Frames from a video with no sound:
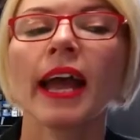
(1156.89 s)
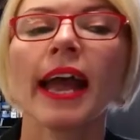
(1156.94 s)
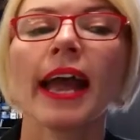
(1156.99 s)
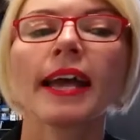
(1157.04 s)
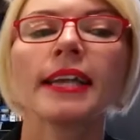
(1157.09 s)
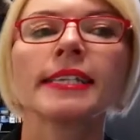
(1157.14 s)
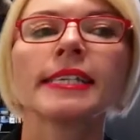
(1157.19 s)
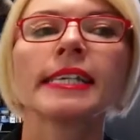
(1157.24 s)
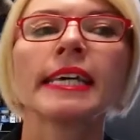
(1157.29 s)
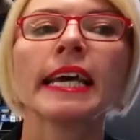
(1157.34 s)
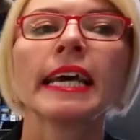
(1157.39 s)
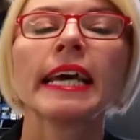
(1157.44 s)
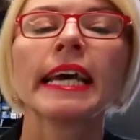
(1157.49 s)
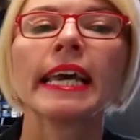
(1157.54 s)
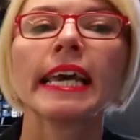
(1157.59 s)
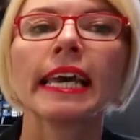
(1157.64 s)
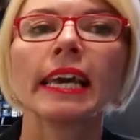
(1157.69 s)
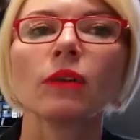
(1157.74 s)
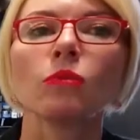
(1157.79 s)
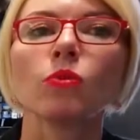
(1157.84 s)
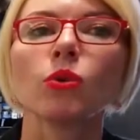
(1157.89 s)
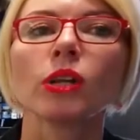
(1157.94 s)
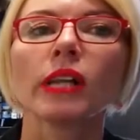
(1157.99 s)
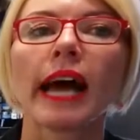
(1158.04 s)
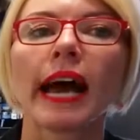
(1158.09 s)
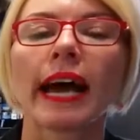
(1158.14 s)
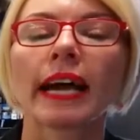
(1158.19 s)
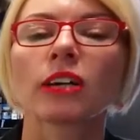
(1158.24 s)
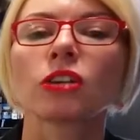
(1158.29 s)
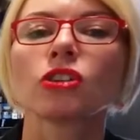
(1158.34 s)
and it will
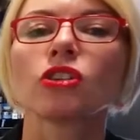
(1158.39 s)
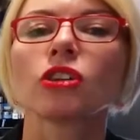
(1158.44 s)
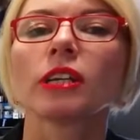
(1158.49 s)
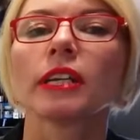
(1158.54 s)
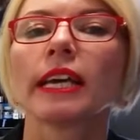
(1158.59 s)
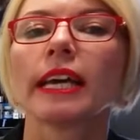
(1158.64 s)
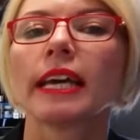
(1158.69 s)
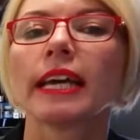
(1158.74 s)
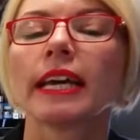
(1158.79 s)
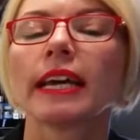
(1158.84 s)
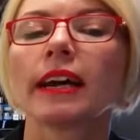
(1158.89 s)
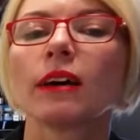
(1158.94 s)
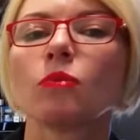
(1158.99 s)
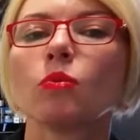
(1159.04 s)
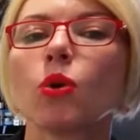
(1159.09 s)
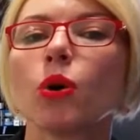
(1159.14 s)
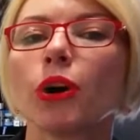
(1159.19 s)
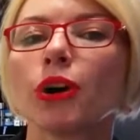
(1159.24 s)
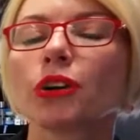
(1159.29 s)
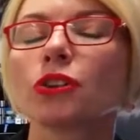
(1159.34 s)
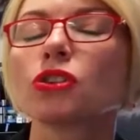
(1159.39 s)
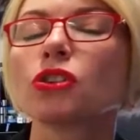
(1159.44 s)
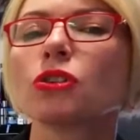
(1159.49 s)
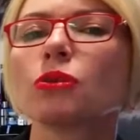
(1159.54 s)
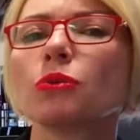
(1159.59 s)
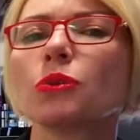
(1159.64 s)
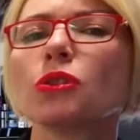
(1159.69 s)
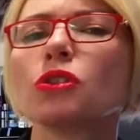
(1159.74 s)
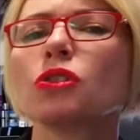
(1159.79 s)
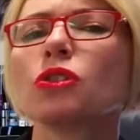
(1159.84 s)
actually work to
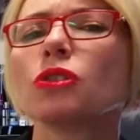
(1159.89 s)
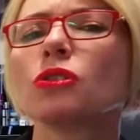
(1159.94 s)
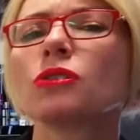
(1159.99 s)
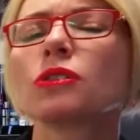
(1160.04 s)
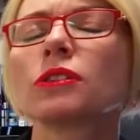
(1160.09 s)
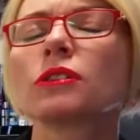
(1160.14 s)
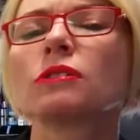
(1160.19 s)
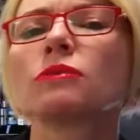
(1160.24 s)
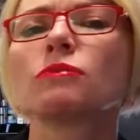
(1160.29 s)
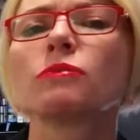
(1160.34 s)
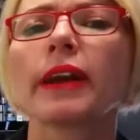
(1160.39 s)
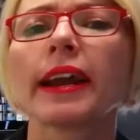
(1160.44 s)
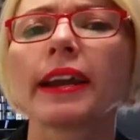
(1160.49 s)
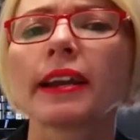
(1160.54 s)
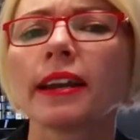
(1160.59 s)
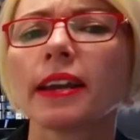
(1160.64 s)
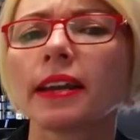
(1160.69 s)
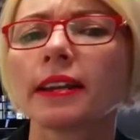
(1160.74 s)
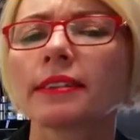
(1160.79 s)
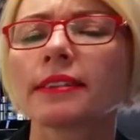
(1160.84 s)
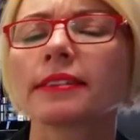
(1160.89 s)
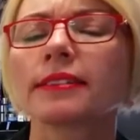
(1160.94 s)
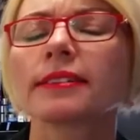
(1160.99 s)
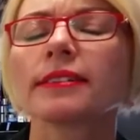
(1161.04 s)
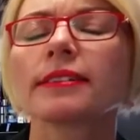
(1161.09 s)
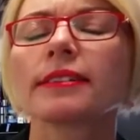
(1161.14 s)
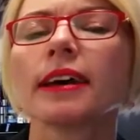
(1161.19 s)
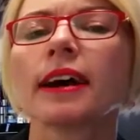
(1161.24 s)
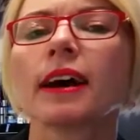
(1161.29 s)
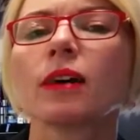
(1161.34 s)
reduce
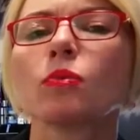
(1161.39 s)
redness